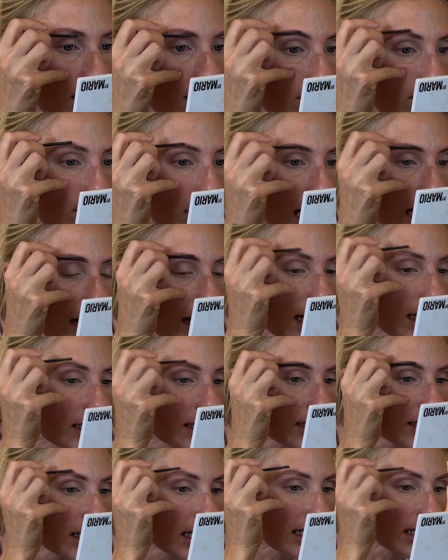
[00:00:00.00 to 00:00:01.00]
But I
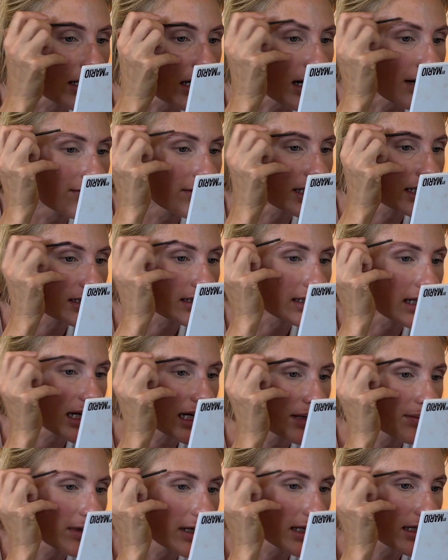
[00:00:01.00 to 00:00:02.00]
did take it off this
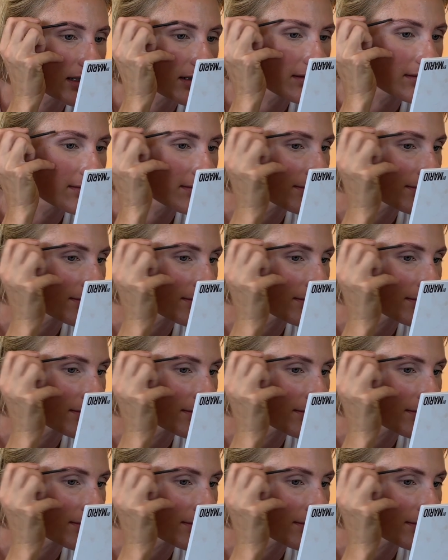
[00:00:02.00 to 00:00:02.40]
time, and